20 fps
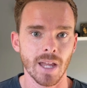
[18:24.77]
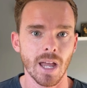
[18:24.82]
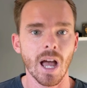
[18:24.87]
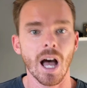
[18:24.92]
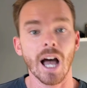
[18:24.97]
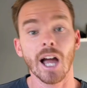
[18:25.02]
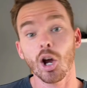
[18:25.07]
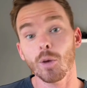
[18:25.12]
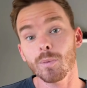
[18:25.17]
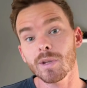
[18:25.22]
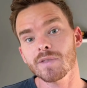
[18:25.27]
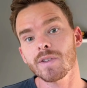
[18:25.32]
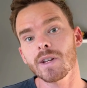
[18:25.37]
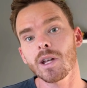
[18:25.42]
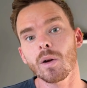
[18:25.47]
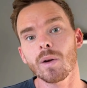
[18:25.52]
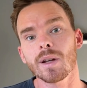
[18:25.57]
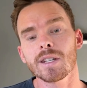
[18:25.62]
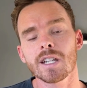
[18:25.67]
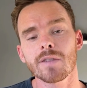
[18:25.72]
I hope this
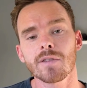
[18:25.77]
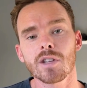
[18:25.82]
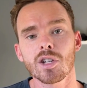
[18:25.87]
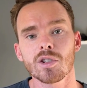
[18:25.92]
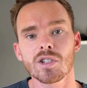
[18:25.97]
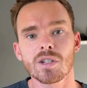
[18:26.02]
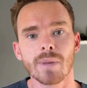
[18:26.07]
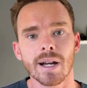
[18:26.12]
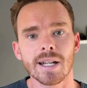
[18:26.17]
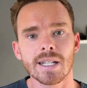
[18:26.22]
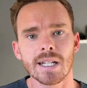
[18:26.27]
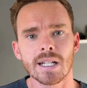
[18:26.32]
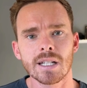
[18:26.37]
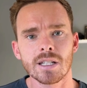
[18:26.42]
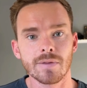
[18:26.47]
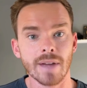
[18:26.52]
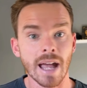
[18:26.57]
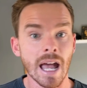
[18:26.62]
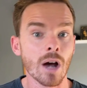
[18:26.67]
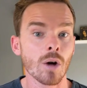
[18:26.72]
video has given you some ideas
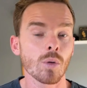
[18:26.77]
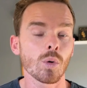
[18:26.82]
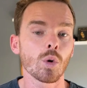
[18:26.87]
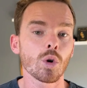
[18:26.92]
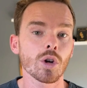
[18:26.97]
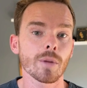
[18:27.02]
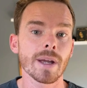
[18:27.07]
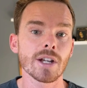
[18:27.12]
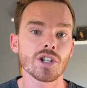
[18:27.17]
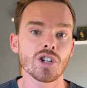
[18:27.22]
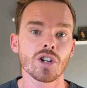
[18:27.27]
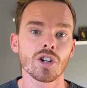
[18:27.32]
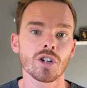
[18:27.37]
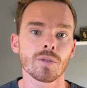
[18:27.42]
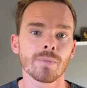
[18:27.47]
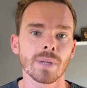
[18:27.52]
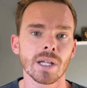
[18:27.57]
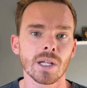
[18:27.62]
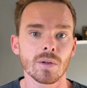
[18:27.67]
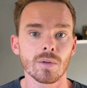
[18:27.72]
of how automation
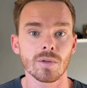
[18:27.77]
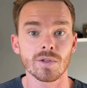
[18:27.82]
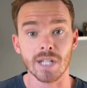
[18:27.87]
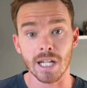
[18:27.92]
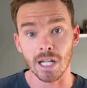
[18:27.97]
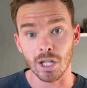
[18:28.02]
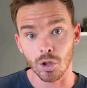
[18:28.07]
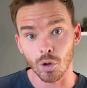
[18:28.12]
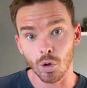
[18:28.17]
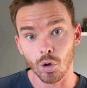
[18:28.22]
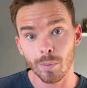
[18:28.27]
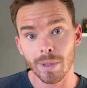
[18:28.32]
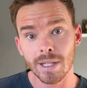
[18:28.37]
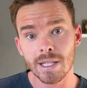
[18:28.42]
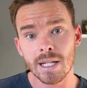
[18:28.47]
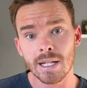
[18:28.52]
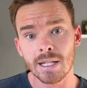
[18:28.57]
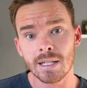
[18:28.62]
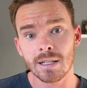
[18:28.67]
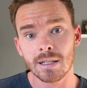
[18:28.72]
can be used in your
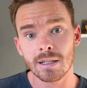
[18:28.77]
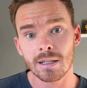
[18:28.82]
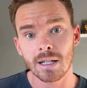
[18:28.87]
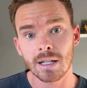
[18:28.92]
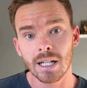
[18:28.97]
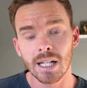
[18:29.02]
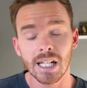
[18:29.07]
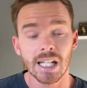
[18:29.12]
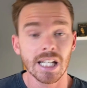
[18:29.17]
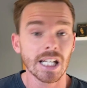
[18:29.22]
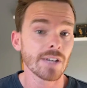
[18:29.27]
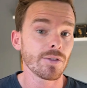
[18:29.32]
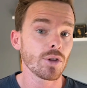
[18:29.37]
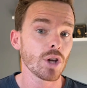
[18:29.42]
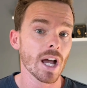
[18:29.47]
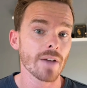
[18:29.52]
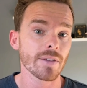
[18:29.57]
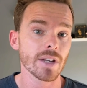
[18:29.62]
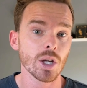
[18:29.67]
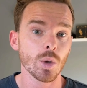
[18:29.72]
business. If you
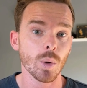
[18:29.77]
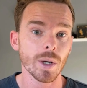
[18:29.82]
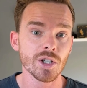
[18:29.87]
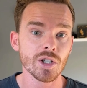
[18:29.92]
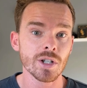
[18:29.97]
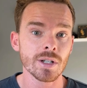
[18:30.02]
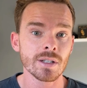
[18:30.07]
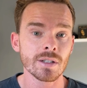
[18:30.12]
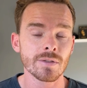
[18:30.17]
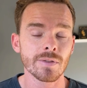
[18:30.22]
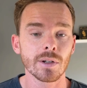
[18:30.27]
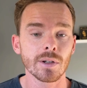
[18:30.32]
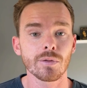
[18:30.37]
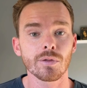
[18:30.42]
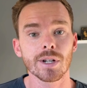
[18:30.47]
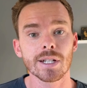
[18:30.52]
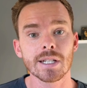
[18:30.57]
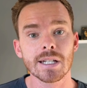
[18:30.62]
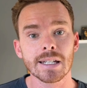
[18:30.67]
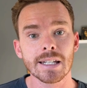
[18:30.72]
have any questions, feel
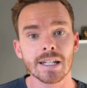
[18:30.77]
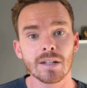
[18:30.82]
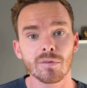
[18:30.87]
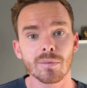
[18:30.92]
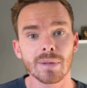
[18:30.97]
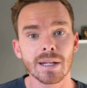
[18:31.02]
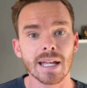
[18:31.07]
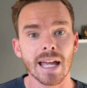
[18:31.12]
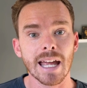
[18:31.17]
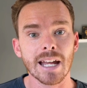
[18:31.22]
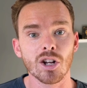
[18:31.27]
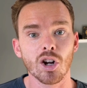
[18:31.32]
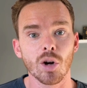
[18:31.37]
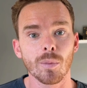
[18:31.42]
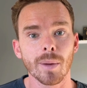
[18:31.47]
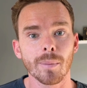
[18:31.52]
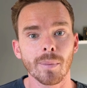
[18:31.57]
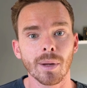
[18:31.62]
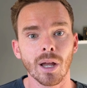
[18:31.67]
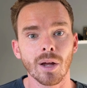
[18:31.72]
free to leave me a
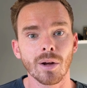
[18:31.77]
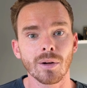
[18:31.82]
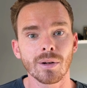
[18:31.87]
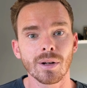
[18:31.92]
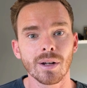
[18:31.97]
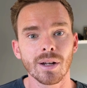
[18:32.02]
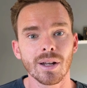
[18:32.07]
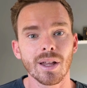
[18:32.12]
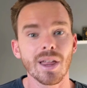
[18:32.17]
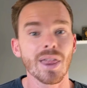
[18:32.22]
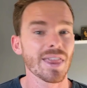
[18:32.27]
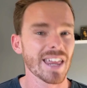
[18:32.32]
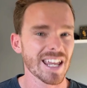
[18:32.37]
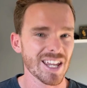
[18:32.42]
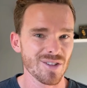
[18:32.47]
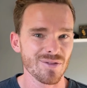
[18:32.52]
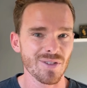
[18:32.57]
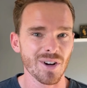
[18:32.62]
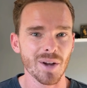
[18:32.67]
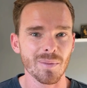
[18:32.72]
comment below. Thank
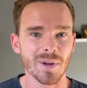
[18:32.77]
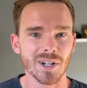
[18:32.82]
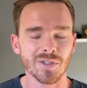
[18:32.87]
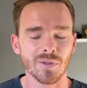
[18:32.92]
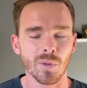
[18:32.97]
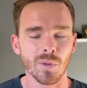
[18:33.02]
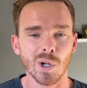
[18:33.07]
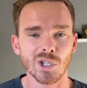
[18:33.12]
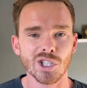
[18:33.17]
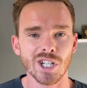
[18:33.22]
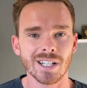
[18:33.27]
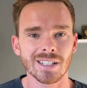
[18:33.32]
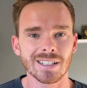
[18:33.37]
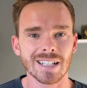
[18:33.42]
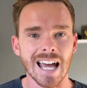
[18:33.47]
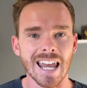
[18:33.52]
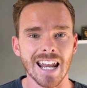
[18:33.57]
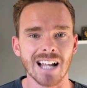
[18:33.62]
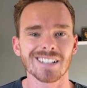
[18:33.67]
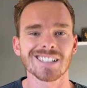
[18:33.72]
you very much for watching,
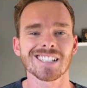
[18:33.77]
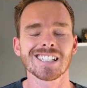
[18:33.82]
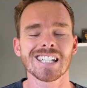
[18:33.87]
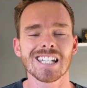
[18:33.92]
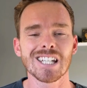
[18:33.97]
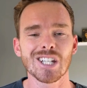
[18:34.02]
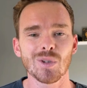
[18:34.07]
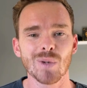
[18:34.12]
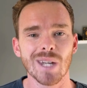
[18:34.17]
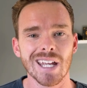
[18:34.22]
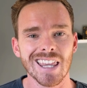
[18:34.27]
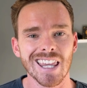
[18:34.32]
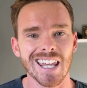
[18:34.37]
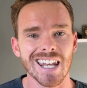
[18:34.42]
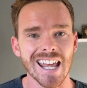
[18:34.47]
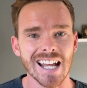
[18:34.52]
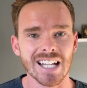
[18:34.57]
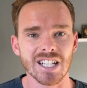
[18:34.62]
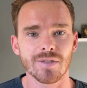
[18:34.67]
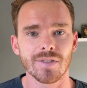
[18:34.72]
and I'll see you in the
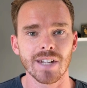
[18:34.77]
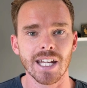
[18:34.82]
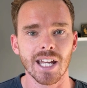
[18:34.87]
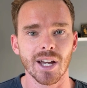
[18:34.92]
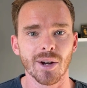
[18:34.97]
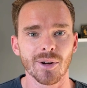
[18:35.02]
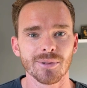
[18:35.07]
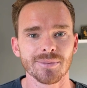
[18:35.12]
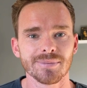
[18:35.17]
next video.